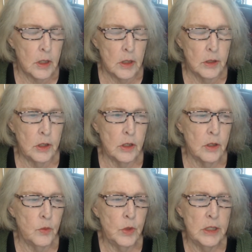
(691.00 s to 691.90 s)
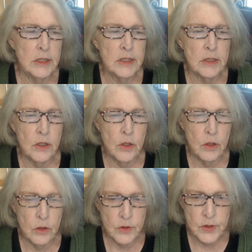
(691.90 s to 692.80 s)
Don
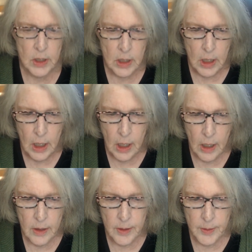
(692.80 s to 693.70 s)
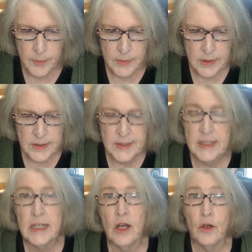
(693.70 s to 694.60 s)
Winslow's
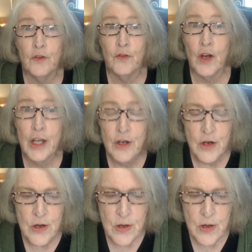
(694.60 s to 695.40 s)
City on Fire.